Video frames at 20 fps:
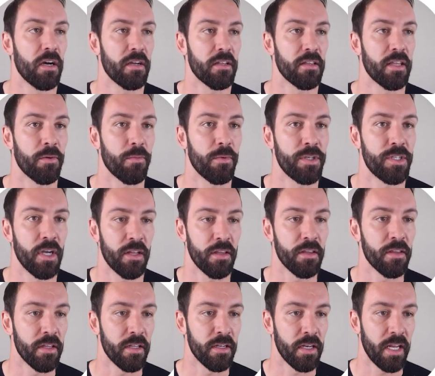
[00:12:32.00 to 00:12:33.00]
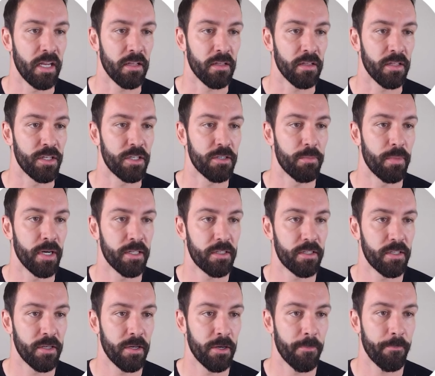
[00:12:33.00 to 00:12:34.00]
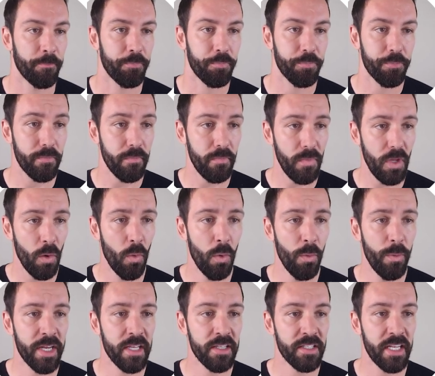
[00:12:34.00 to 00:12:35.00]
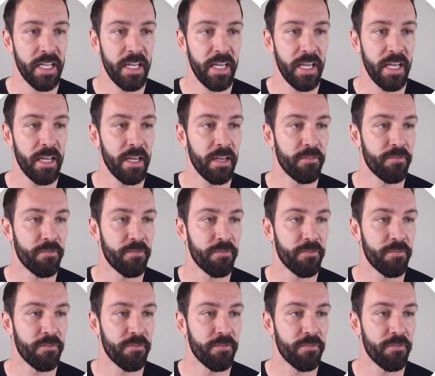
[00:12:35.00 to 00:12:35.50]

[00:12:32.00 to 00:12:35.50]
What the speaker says: language other than English. But what we can see here,